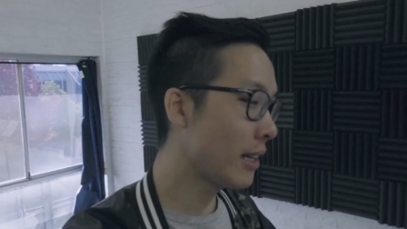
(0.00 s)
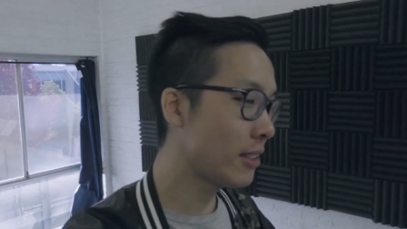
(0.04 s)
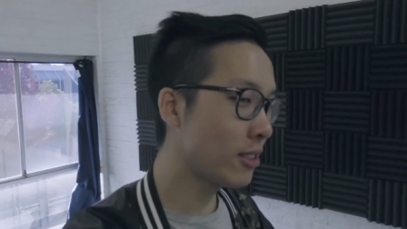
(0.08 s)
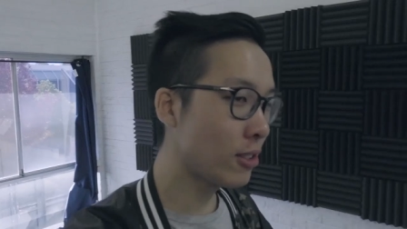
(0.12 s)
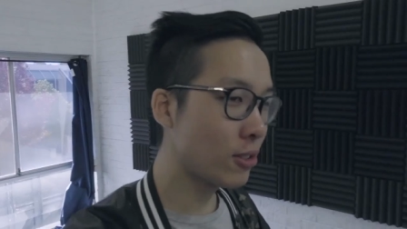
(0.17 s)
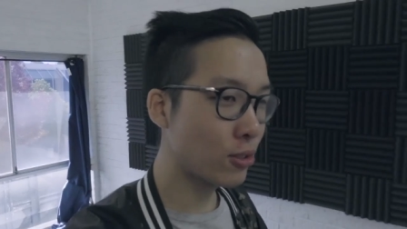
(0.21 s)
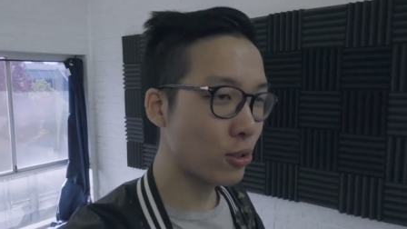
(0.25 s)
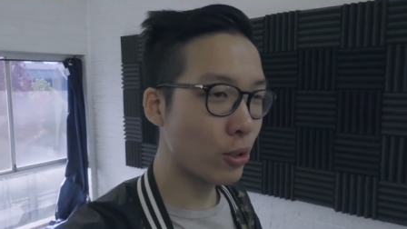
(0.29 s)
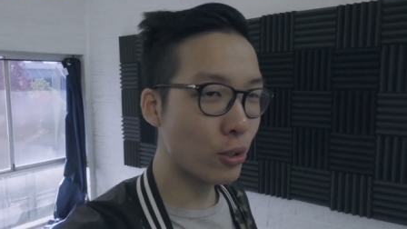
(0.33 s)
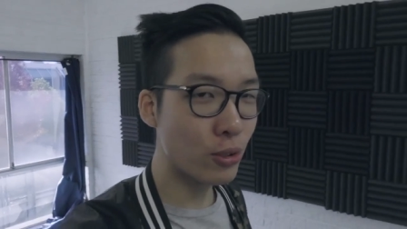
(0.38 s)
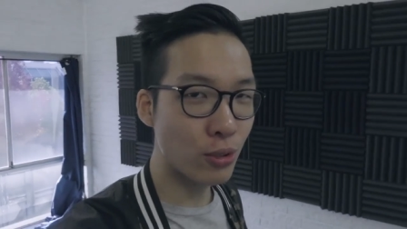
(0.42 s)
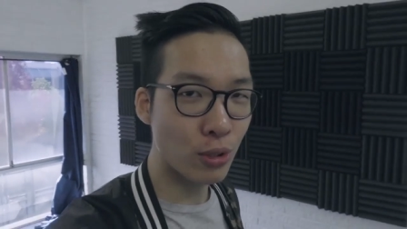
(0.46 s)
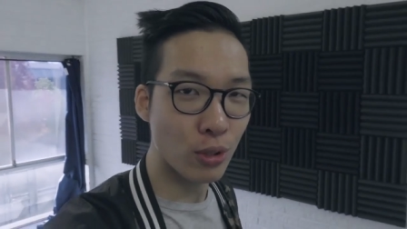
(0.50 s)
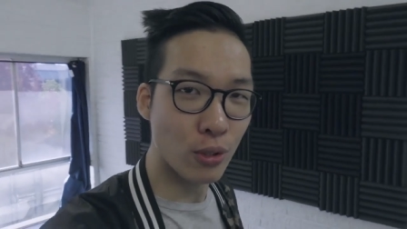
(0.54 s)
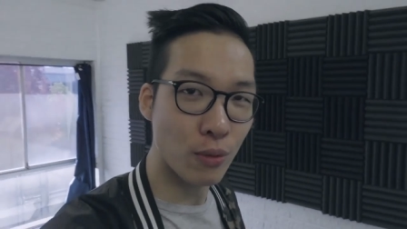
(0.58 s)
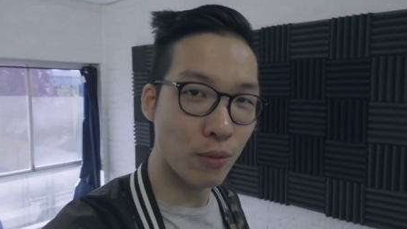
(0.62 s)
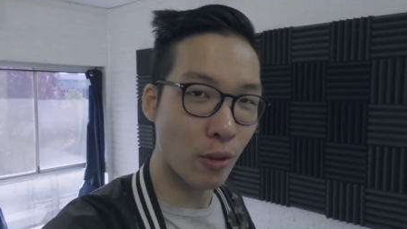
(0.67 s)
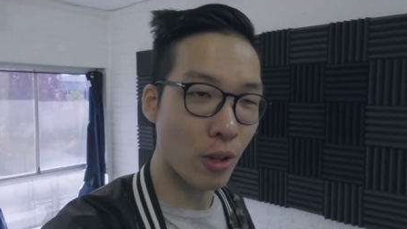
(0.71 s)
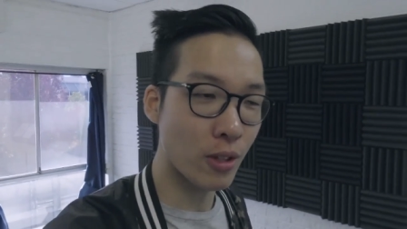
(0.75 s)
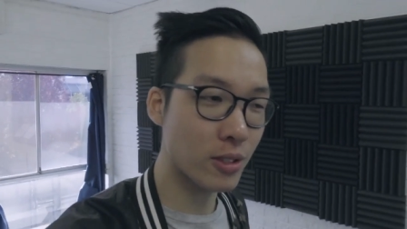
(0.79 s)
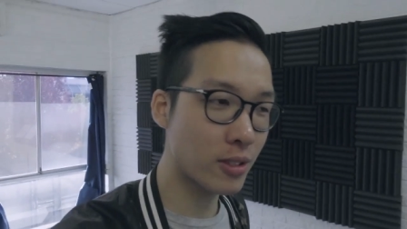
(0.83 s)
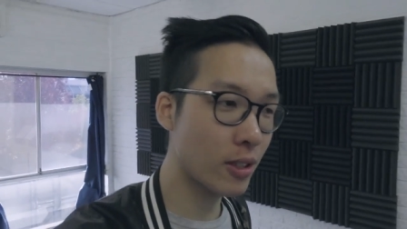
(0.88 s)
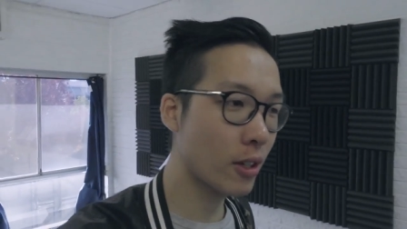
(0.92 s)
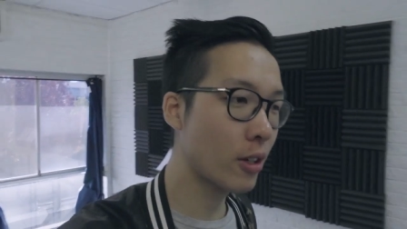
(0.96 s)
As you saw two
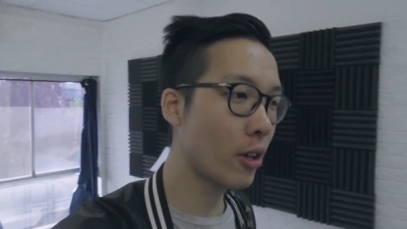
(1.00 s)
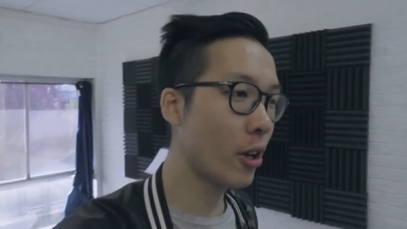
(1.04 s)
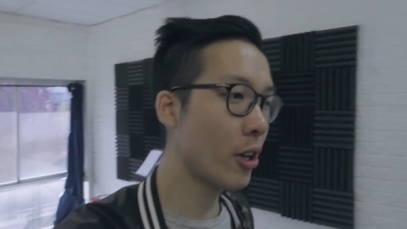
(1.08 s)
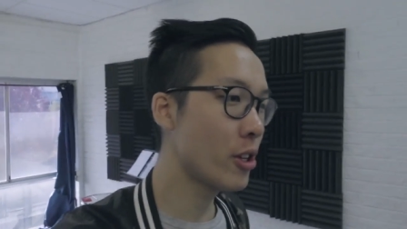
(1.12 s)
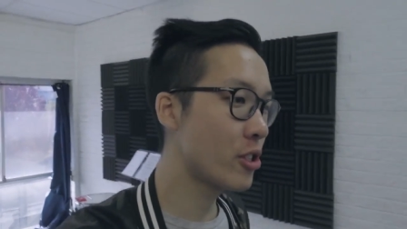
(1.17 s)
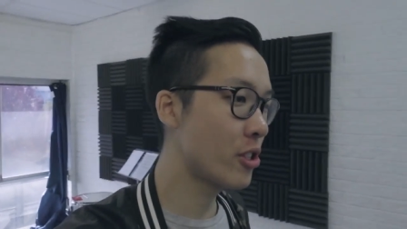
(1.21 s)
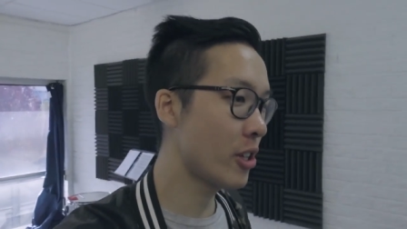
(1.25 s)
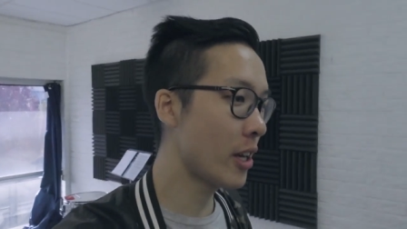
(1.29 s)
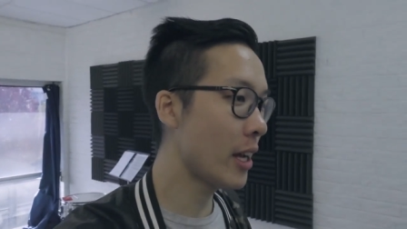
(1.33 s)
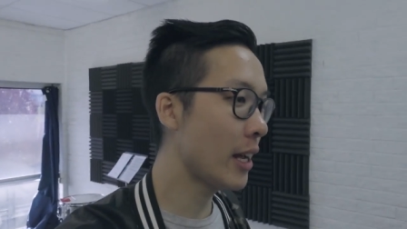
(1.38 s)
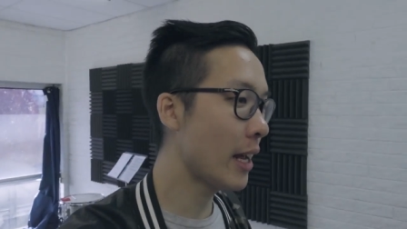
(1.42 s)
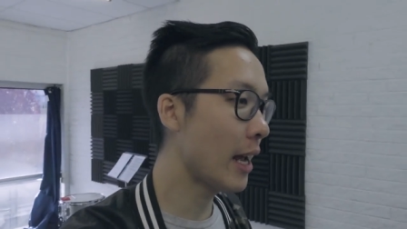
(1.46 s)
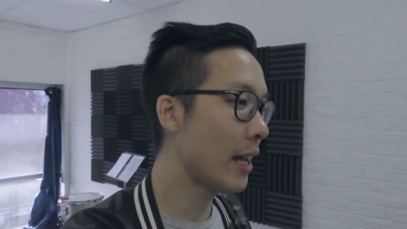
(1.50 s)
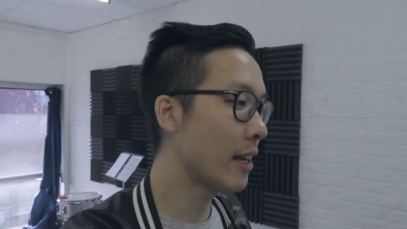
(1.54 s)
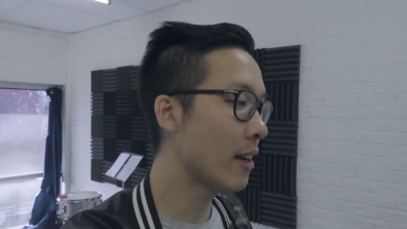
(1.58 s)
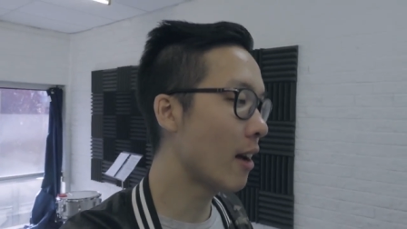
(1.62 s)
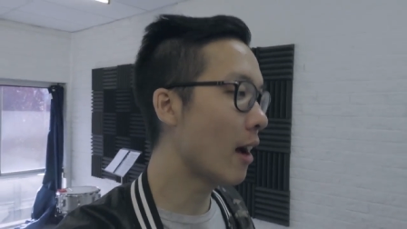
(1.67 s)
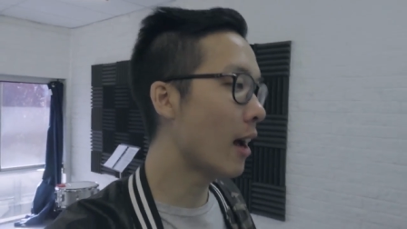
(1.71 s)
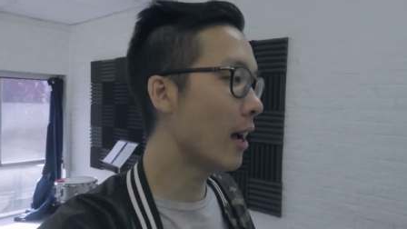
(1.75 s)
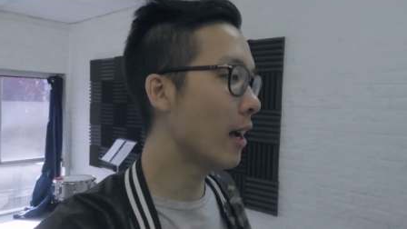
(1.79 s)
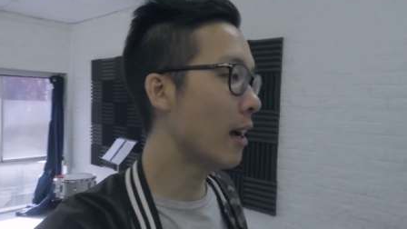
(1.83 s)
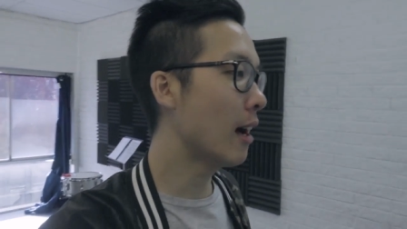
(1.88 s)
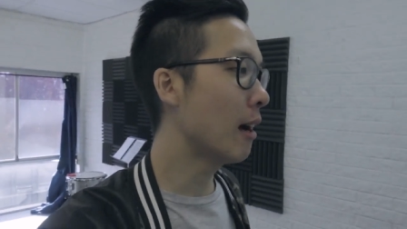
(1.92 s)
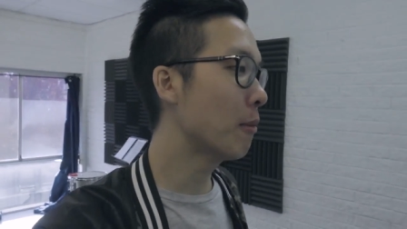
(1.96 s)
vlogs ago, Jet and
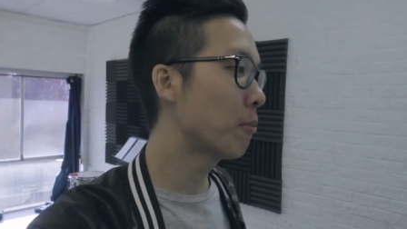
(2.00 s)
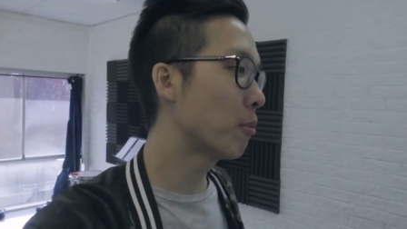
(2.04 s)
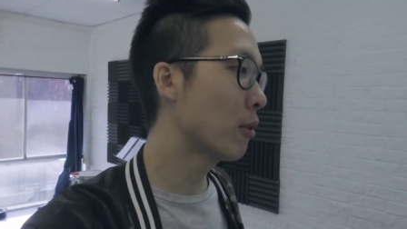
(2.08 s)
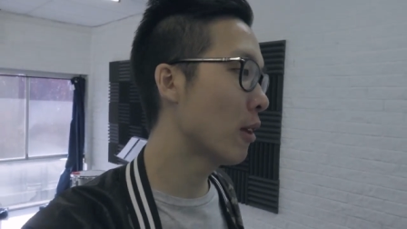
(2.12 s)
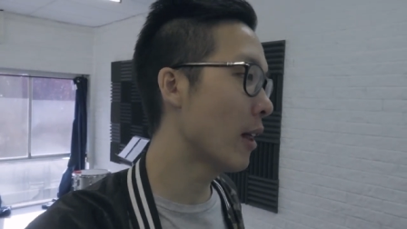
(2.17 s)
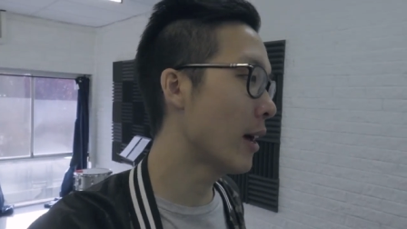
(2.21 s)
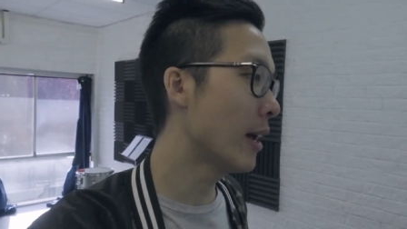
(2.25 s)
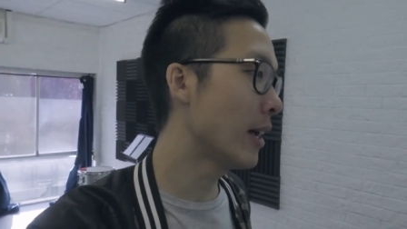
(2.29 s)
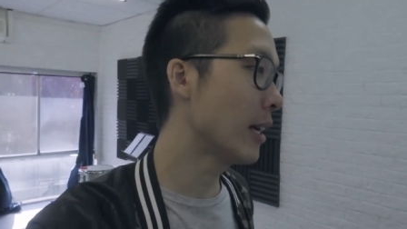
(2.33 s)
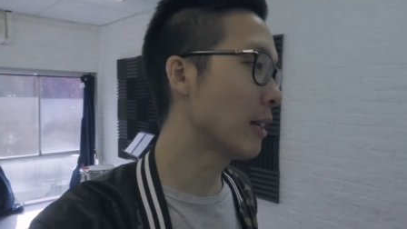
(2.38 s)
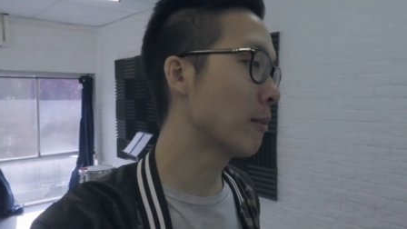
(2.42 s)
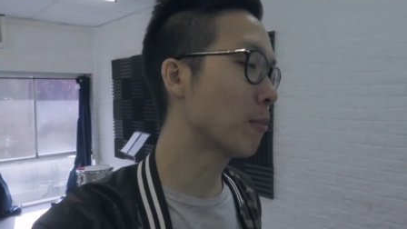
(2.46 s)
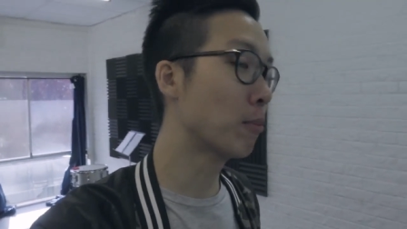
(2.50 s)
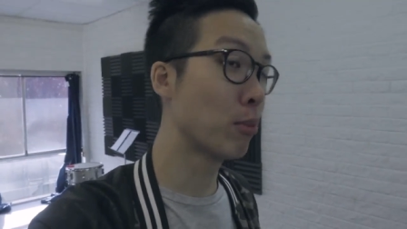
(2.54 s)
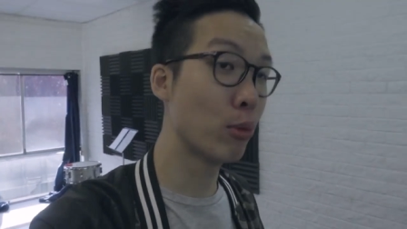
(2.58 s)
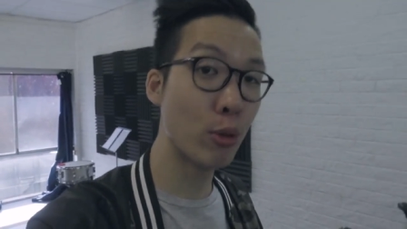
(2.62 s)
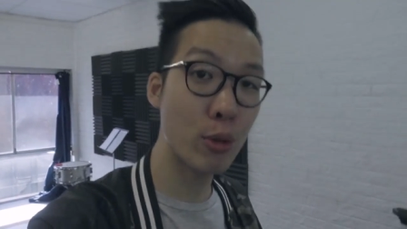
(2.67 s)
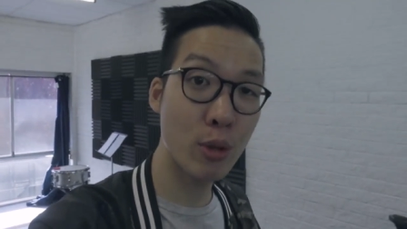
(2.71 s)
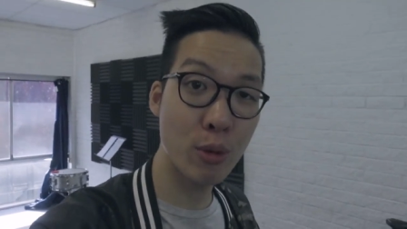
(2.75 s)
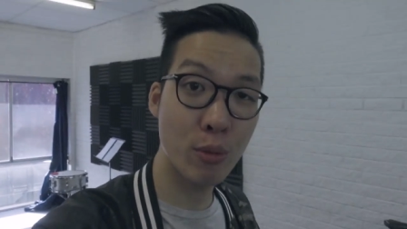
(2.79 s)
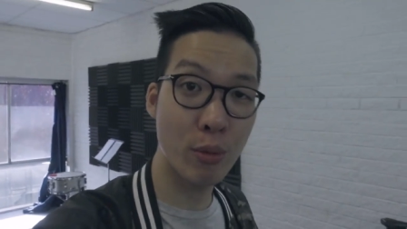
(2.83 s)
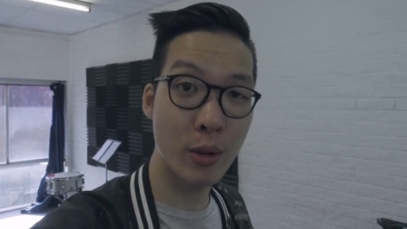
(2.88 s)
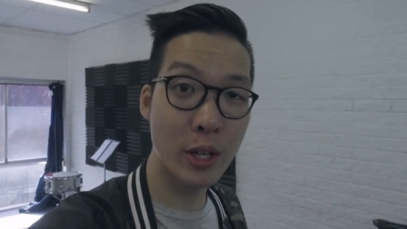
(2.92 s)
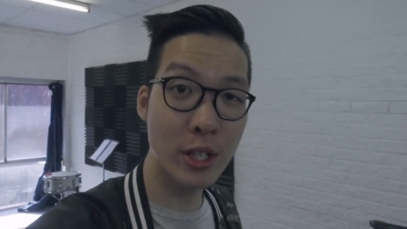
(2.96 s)
I are playing
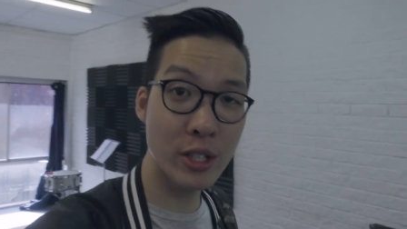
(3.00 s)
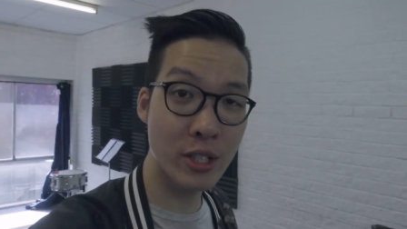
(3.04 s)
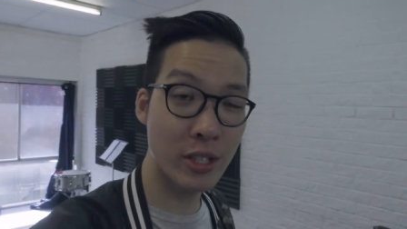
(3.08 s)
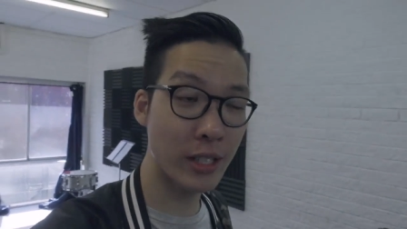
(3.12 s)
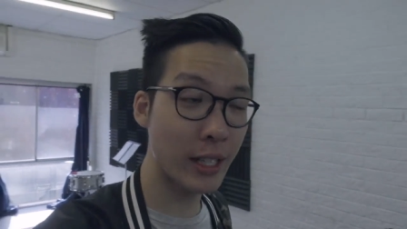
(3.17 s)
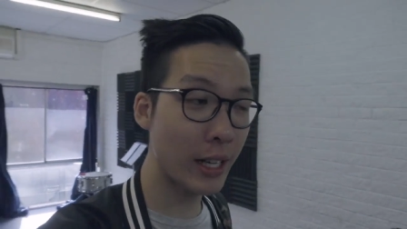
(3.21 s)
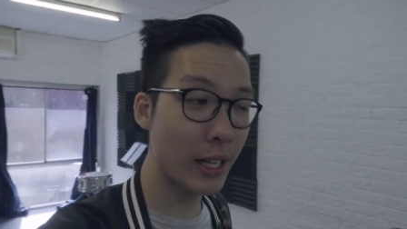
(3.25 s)
Blue Ridge